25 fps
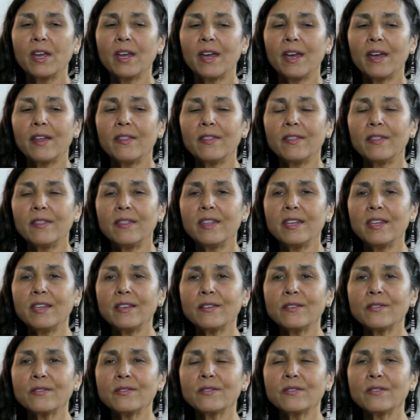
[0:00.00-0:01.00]
And
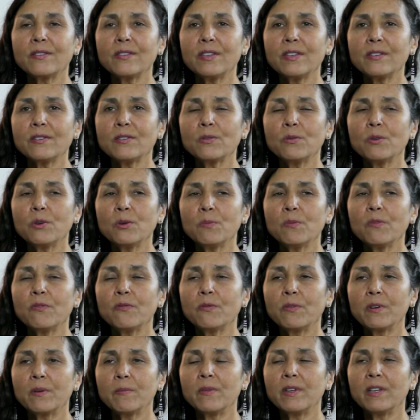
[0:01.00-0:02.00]
this group of
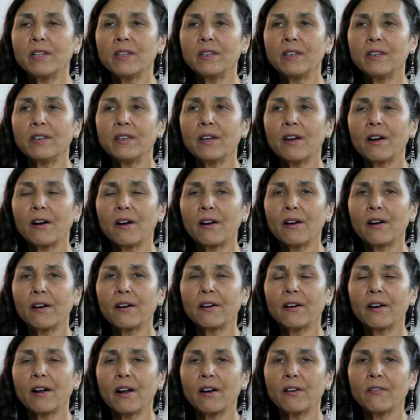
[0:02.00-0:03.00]
women
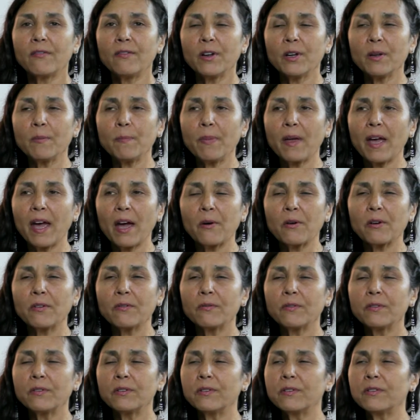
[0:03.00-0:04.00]
are very
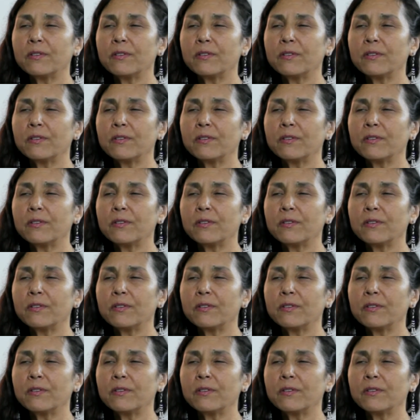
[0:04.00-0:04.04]
powerful,